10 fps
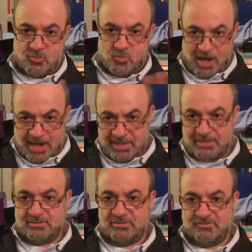
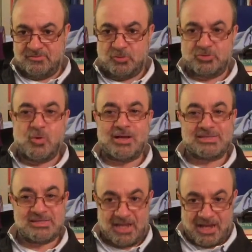Quine for the
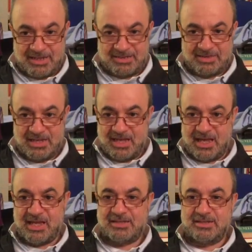one side
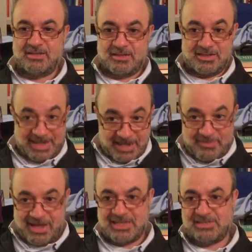and
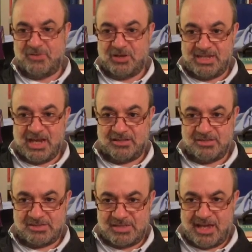Greimas for the
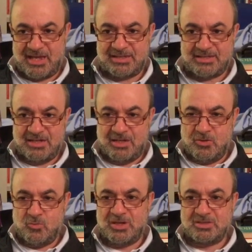other side
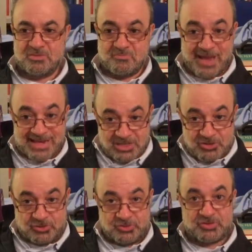were the
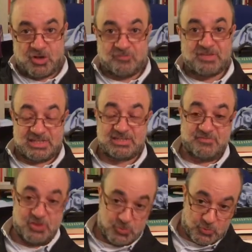mentors of this
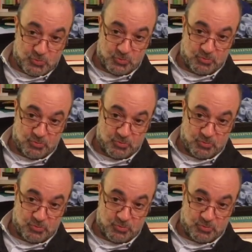view.